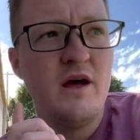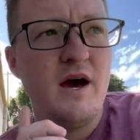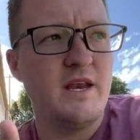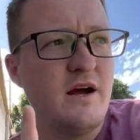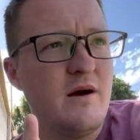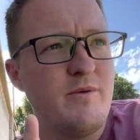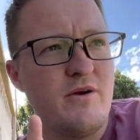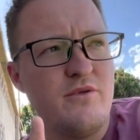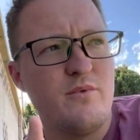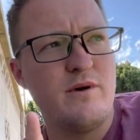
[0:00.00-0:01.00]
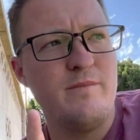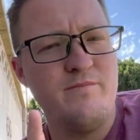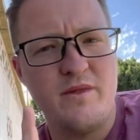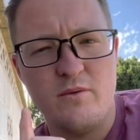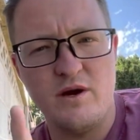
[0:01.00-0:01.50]
I dug up an earthworm.
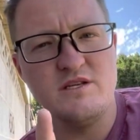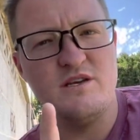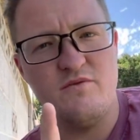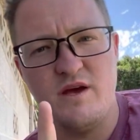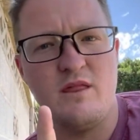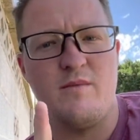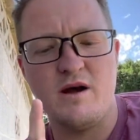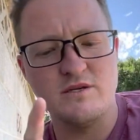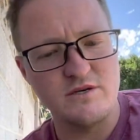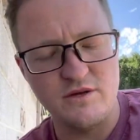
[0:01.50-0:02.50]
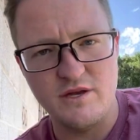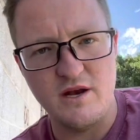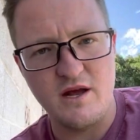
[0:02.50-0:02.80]
We're gonna see if we can get the box turtle to eat on